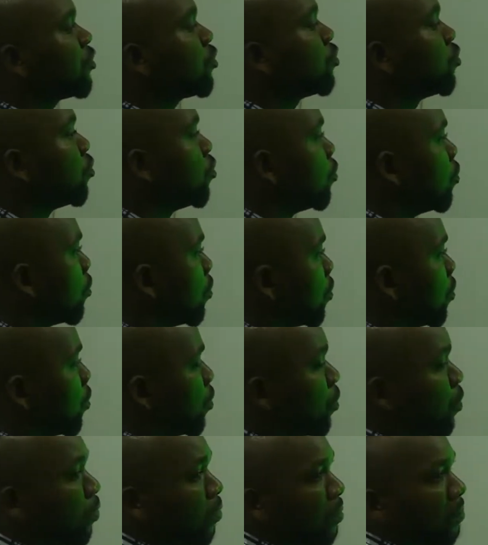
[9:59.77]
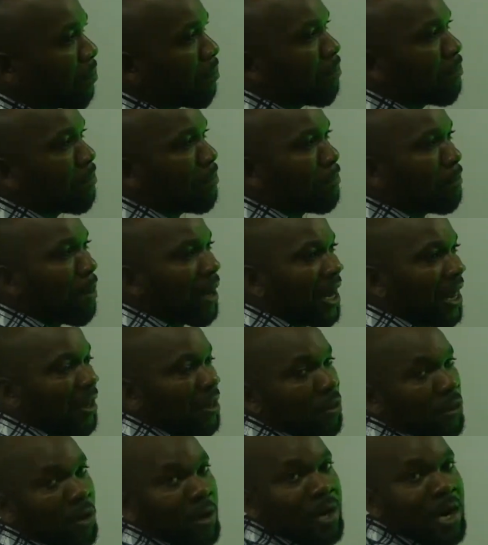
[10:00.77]
2
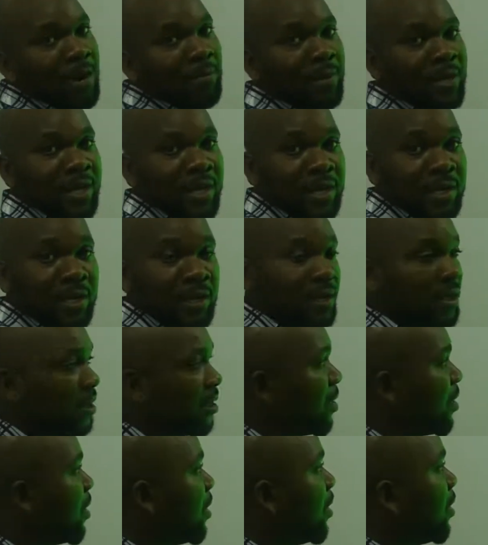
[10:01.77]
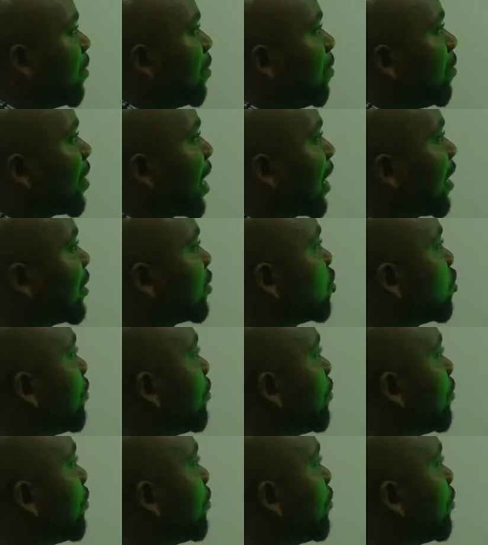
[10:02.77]
parallelogram here. Look at the 2